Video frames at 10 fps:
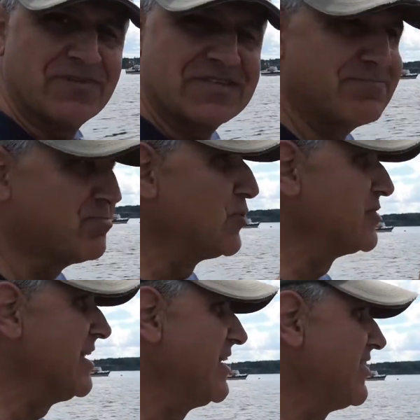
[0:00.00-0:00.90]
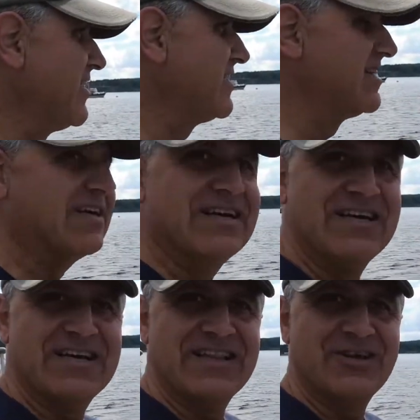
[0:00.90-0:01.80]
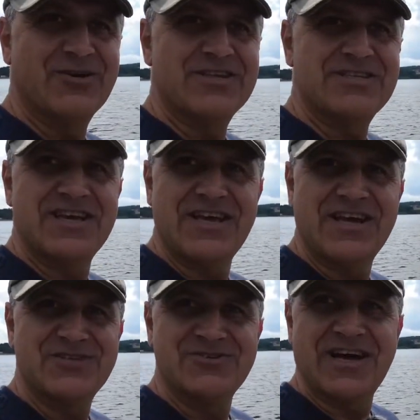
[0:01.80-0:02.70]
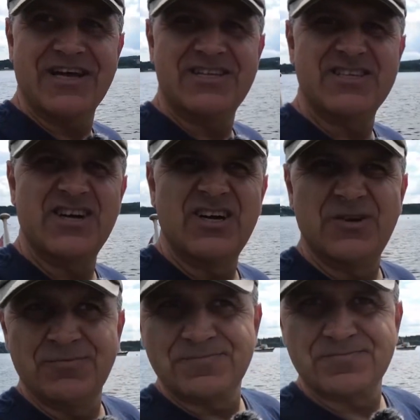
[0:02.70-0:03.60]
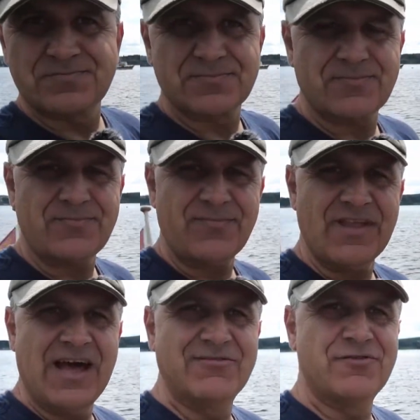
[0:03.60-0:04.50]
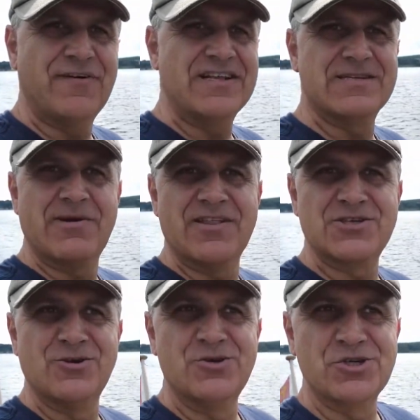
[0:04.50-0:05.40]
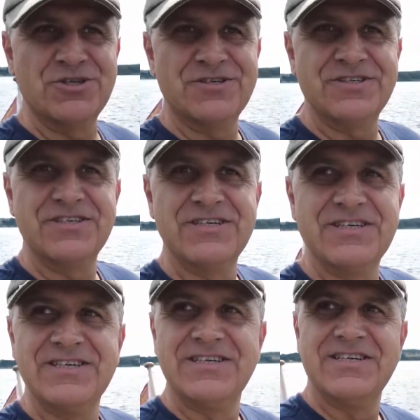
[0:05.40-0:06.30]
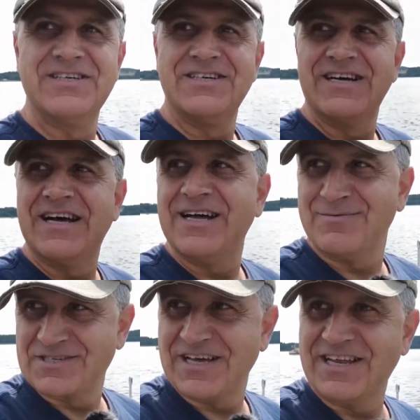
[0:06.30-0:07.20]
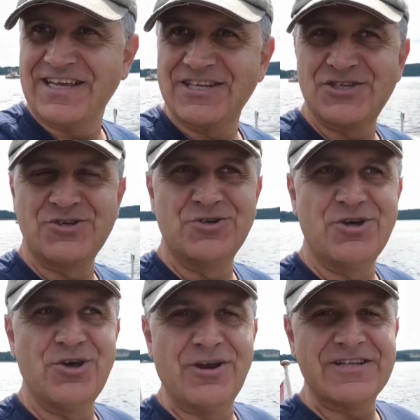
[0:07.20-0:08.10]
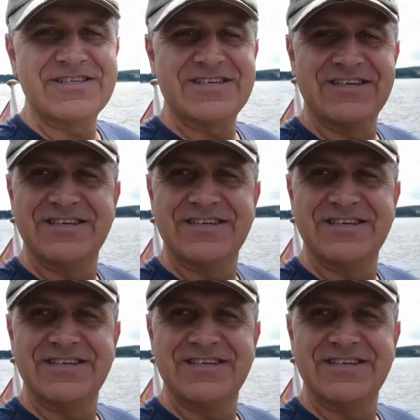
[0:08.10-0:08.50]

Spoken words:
There's a boat laying there. They're gonna stay here tonight, so I have to find some other solution. I'm sailing into Hyllet.